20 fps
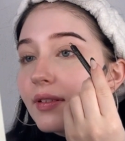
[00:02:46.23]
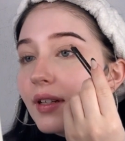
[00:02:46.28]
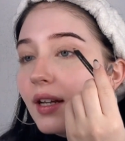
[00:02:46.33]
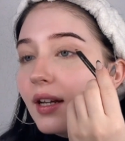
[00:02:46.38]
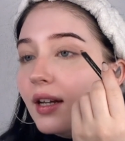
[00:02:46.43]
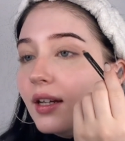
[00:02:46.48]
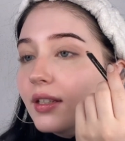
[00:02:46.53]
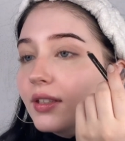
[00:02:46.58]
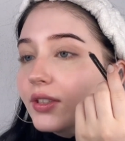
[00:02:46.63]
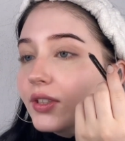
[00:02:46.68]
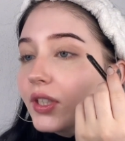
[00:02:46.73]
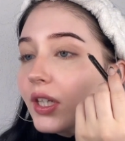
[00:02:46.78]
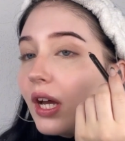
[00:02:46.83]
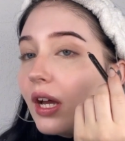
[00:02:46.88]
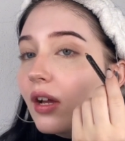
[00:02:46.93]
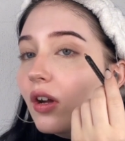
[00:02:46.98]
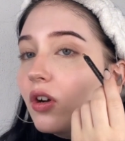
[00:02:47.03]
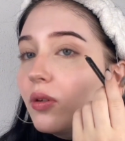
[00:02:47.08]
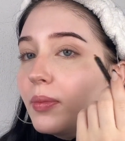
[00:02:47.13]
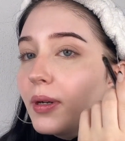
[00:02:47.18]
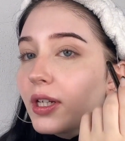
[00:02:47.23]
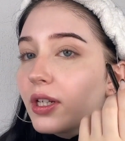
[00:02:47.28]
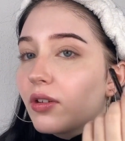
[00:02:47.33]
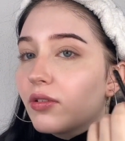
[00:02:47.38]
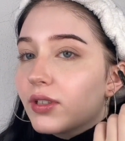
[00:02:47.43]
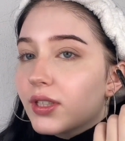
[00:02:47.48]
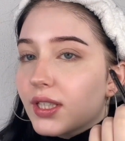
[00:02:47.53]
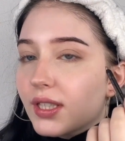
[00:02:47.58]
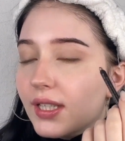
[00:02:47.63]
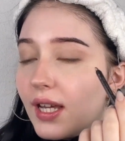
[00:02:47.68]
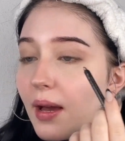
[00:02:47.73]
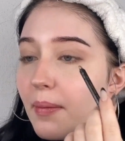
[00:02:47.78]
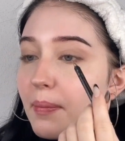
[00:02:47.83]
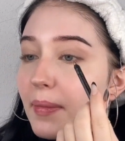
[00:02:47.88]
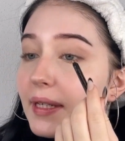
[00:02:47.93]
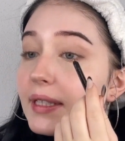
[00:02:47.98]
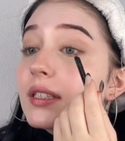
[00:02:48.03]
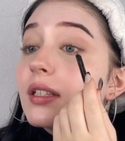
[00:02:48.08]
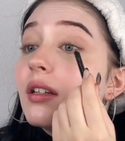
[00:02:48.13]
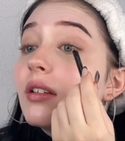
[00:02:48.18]
and I hope I don't stab
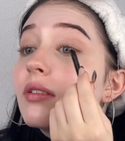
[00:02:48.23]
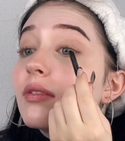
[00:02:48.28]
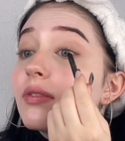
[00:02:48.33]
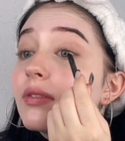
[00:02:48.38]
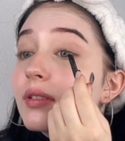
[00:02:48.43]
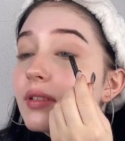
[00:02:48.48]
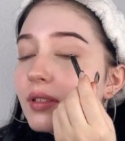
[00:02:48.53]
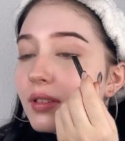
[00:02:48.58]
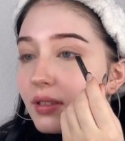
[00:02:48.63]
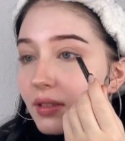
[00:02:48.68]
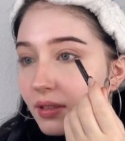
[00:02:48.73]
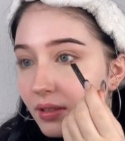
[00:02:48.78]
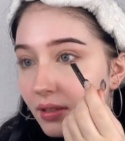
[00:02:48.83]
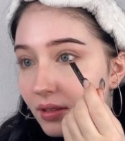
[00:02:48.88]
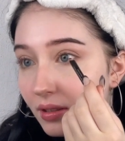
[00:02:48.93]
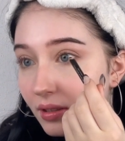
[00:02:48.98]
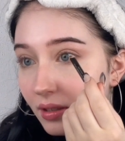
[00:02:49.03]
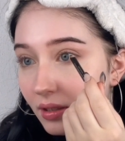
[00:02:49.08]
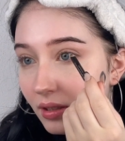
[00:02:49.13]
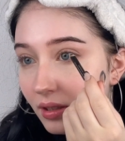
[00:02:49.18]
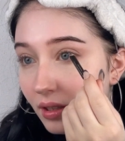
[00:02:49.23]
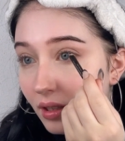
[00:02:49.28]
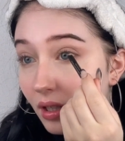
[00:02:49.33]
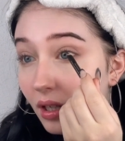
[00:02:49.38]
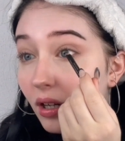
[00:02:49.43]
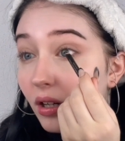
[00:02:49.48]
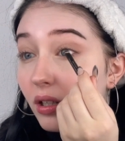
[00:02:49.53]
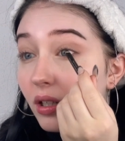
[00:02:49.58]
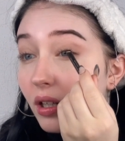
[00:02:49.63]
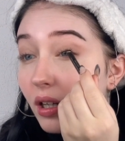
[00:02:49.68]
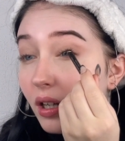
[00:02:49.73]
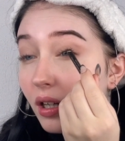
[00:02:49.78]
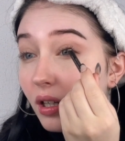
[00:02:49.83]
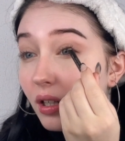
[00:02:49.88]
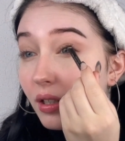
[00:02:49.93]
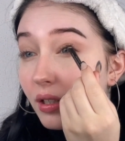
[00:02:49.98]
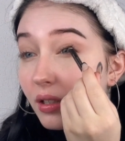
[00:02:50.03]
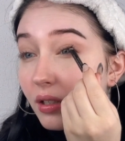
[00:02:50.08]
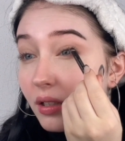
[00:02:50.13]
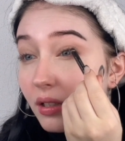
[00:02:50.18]
myself. Oh
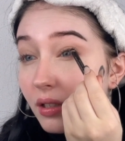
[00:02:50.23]
god.